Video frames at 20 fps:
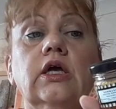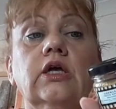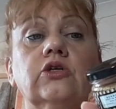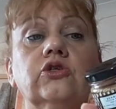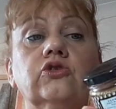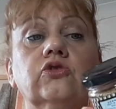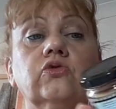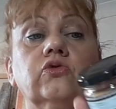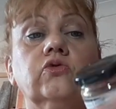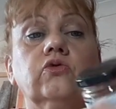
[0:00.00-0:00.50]

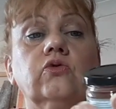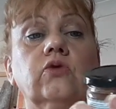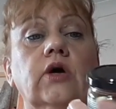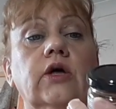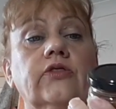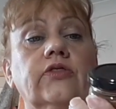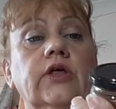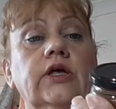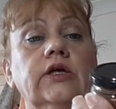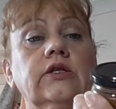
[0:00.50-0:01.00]
So
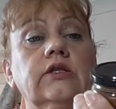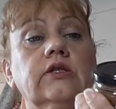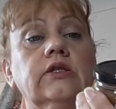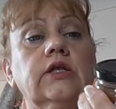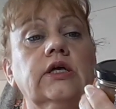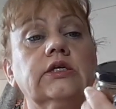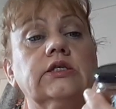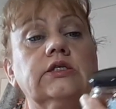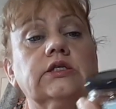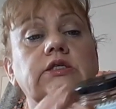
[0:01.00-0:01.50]
I think
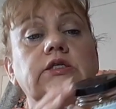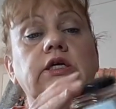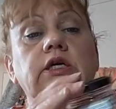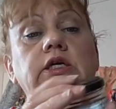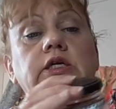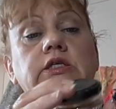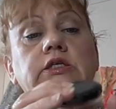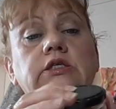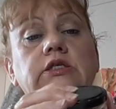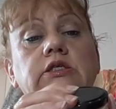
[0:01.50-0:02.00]
this
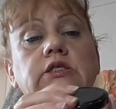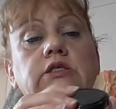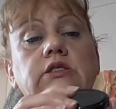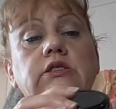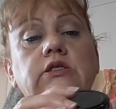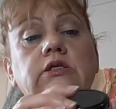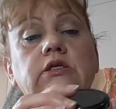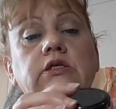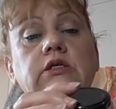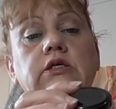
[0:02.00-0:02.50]
is,
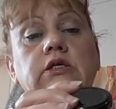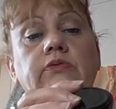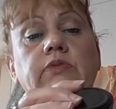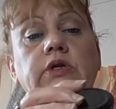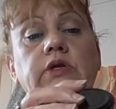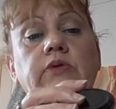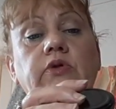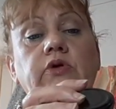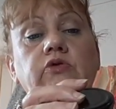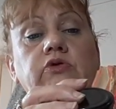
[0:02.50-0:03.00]
how
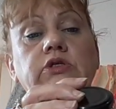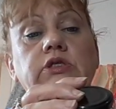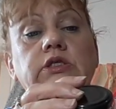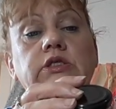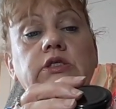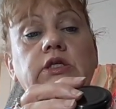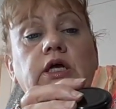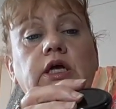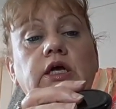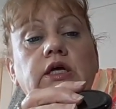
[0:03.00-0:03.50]
many mils
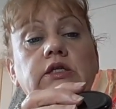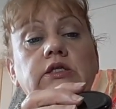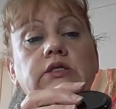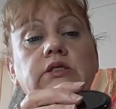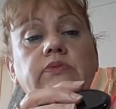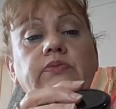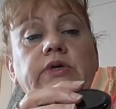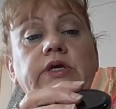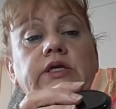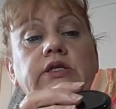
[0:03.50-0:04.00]
is
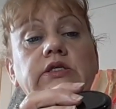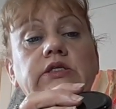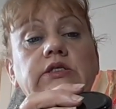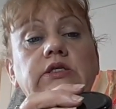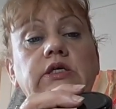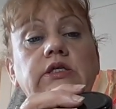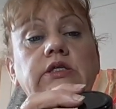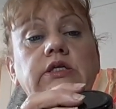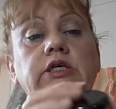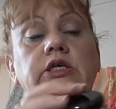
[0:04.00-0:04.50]
that? Beans
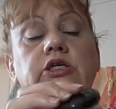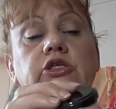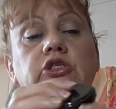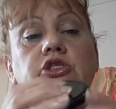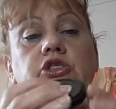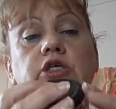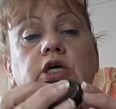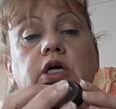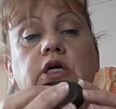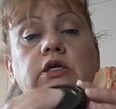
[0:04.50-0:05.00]
and
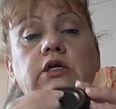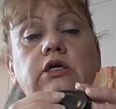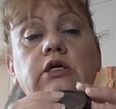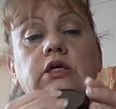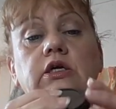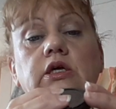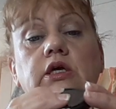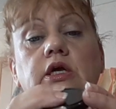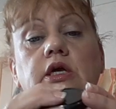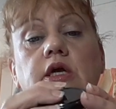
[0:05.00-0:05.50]
Nature.
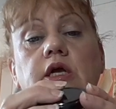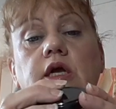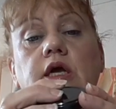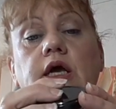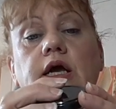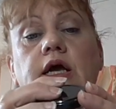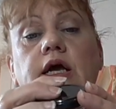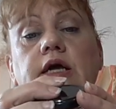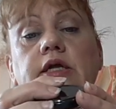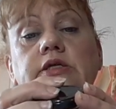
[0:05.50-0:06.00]

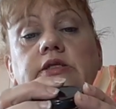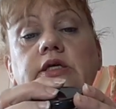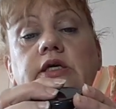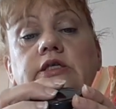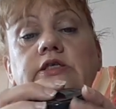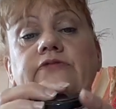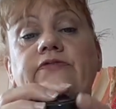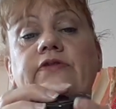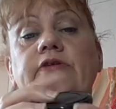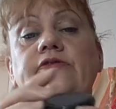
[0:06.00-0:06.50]
And
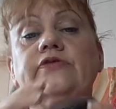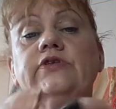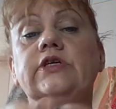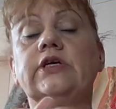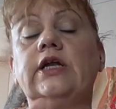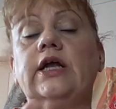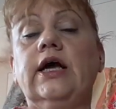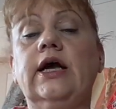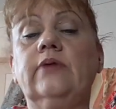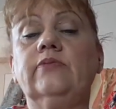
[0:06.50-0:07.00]
it's 50
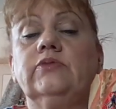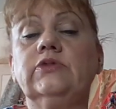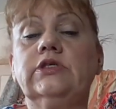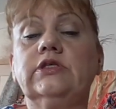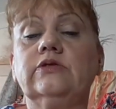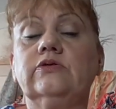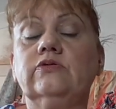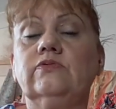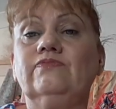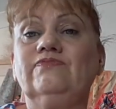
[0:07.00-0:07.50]

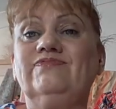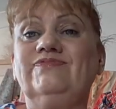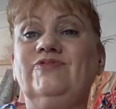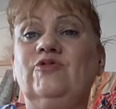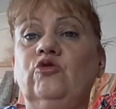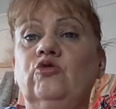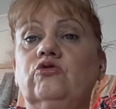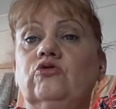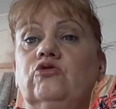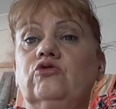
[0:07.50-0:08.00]
grams.
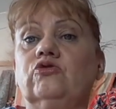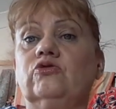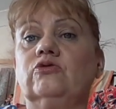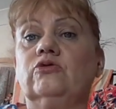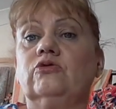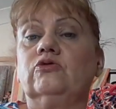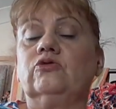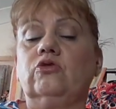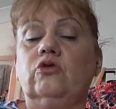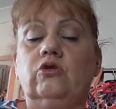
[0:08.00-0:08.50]
Oh
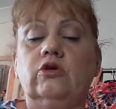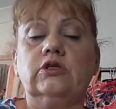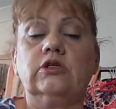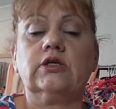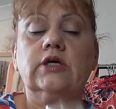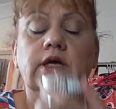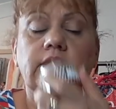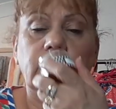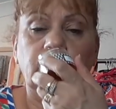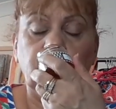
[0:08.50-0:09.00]
god, can't
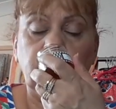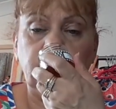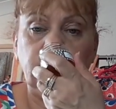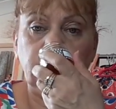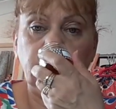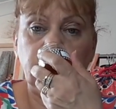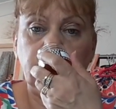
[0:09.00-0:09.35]
get that one.